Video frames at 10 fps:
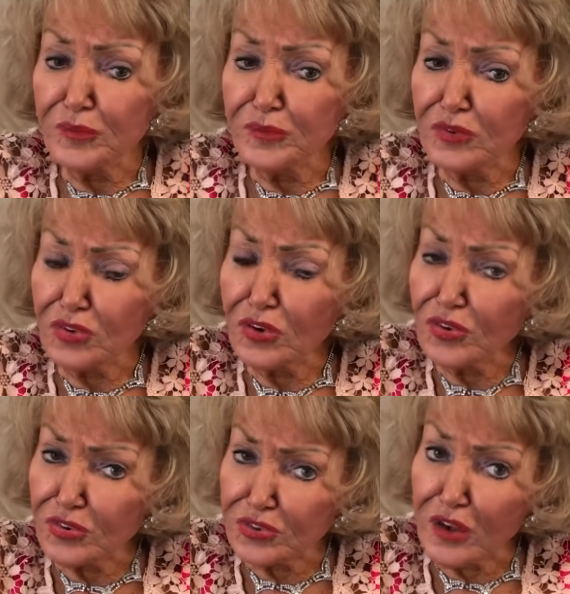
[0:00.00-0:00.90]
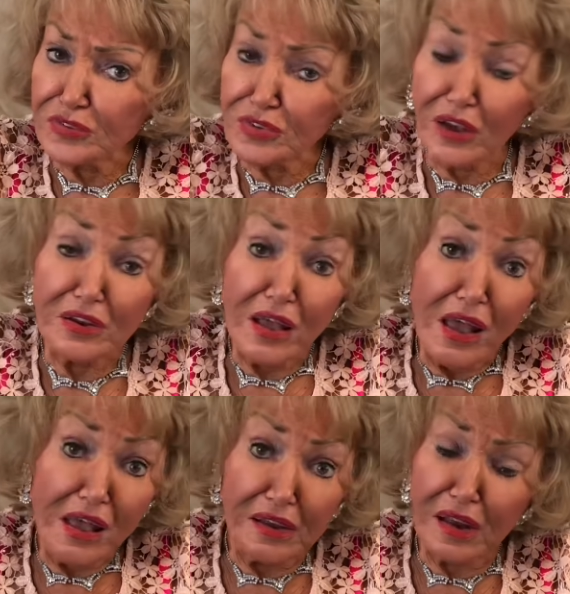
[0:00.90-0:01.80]
Show your soft side.
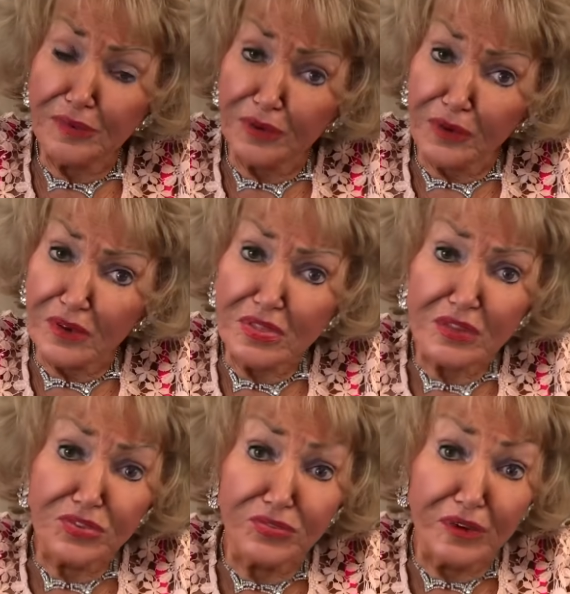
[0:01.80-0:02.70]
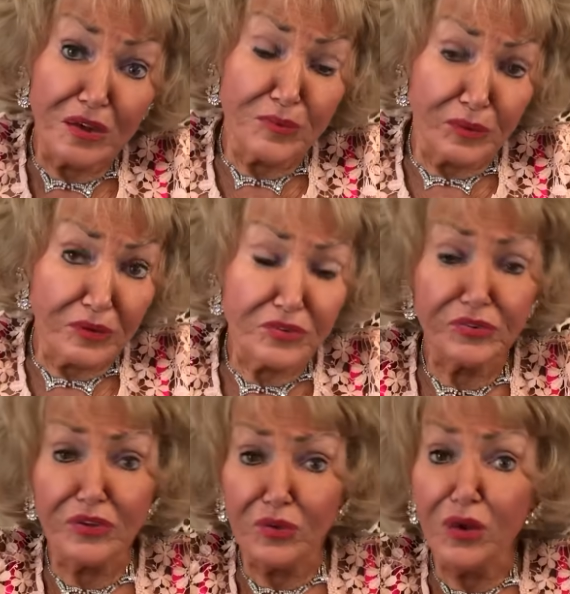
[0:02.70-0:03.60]
And Capricorn, that's very important
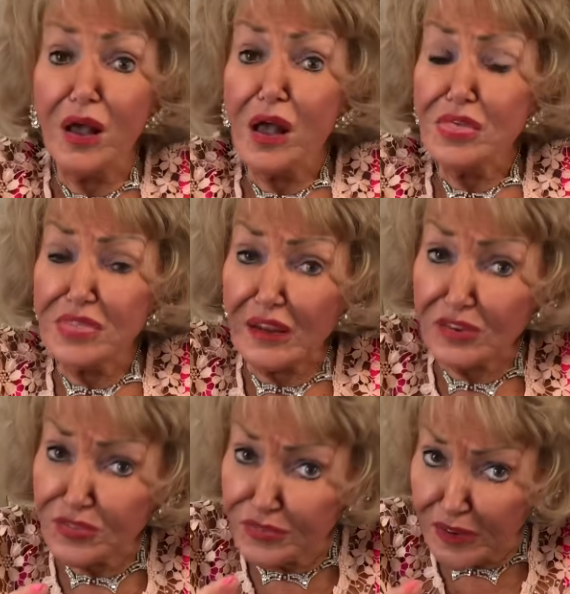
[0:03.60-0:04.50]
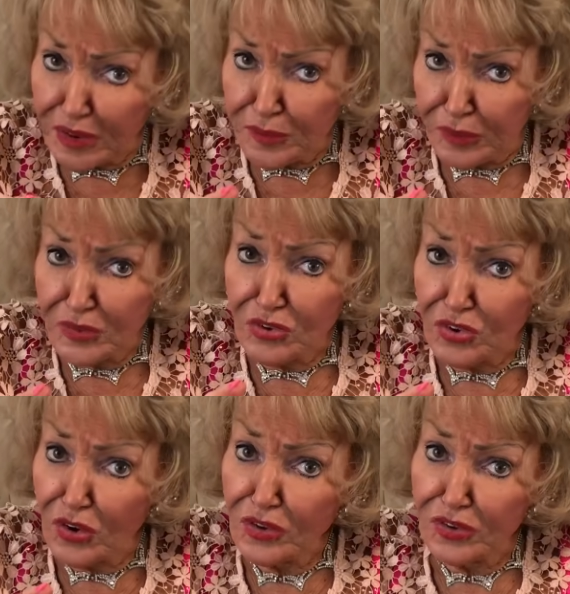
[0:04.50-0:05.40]
for you. That is very important.
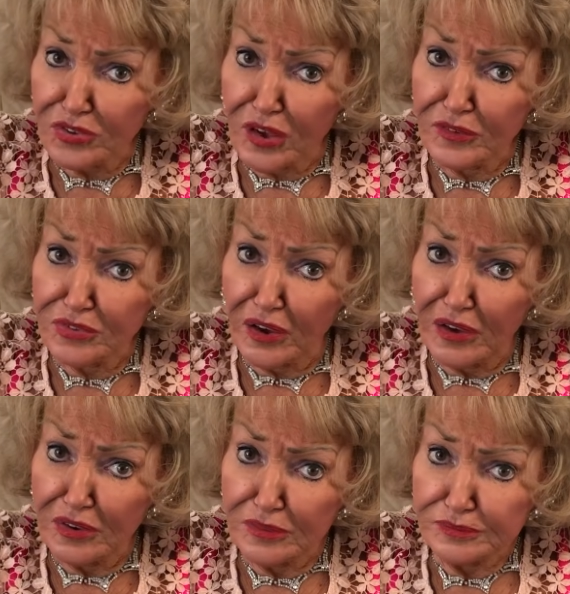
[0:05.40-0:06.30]
Show your soft side.